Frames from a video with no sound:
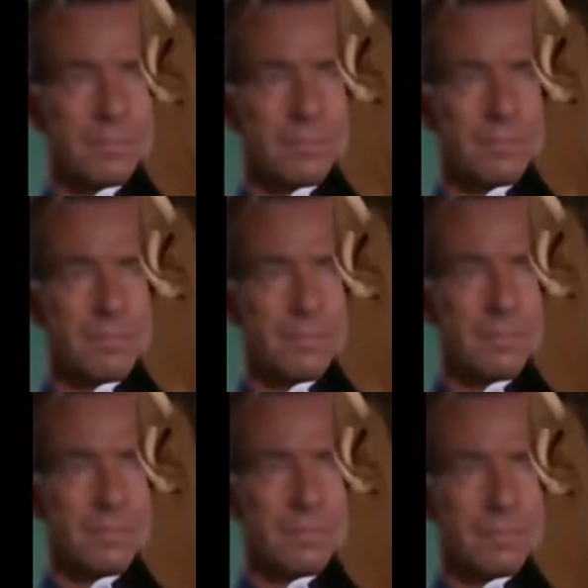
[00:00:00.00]

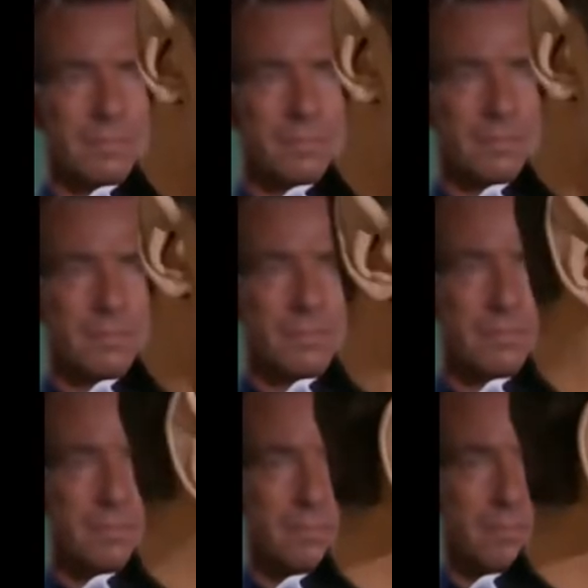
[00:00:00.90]

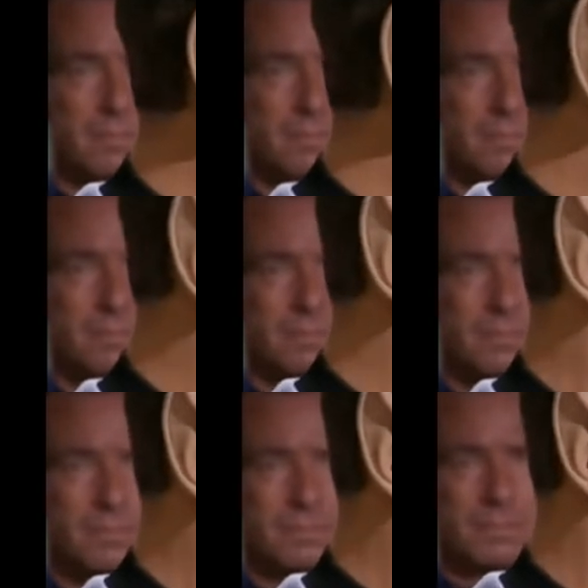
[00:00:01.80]

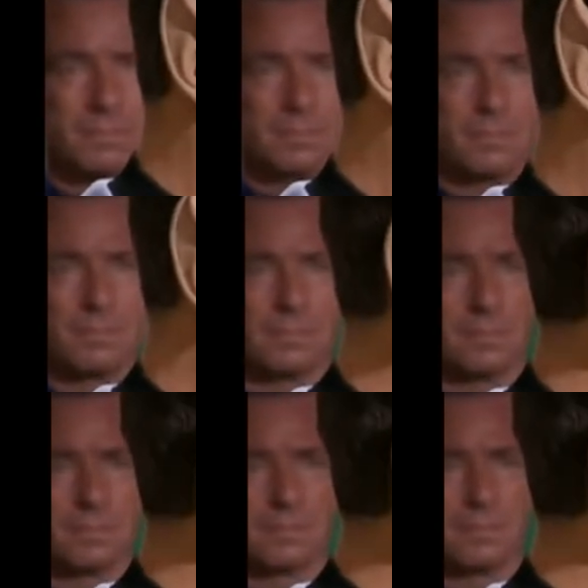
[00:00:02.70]

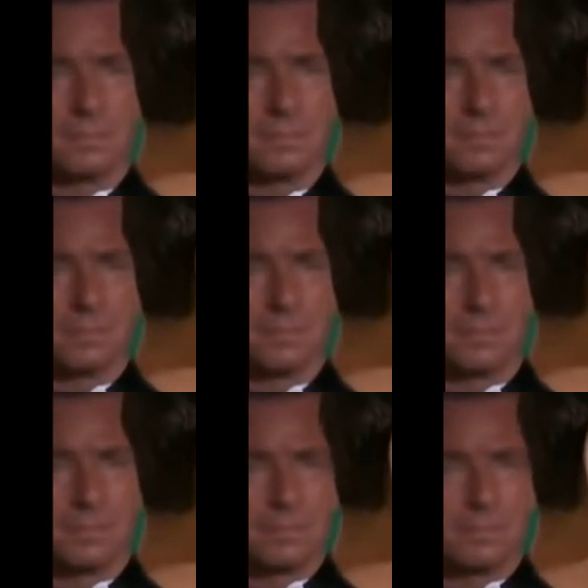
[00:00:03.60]

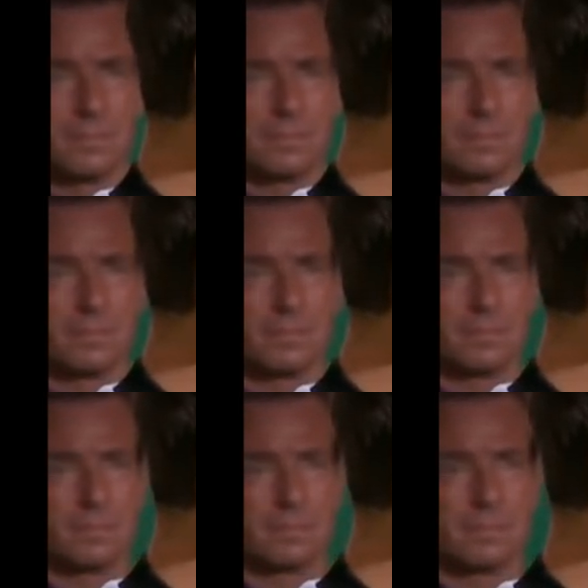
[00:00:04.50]

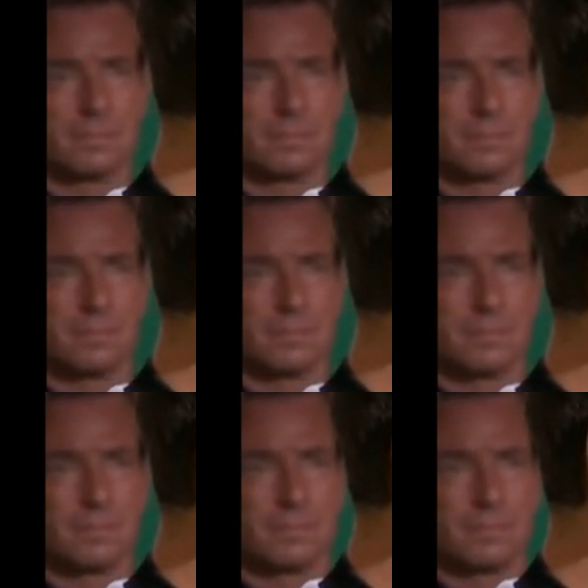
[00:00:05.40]

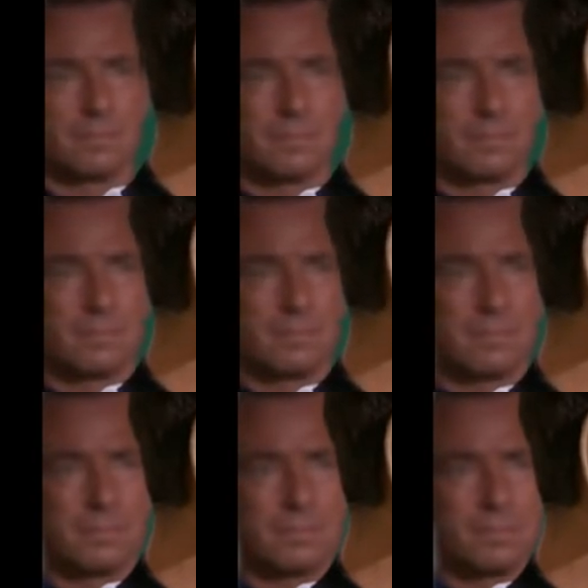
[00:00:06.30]

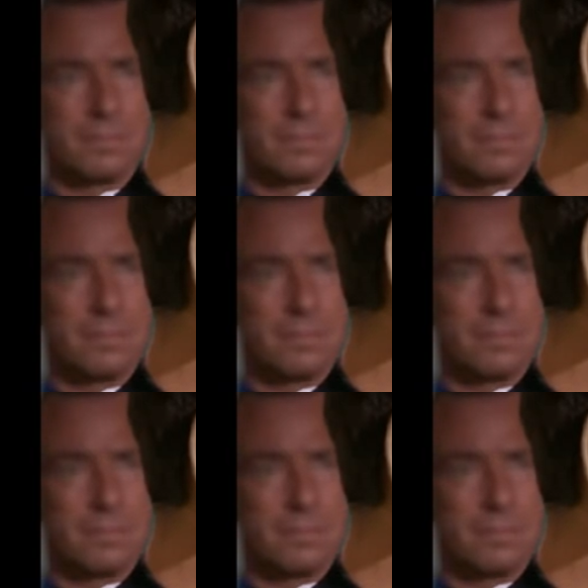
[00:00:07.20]
[no speech]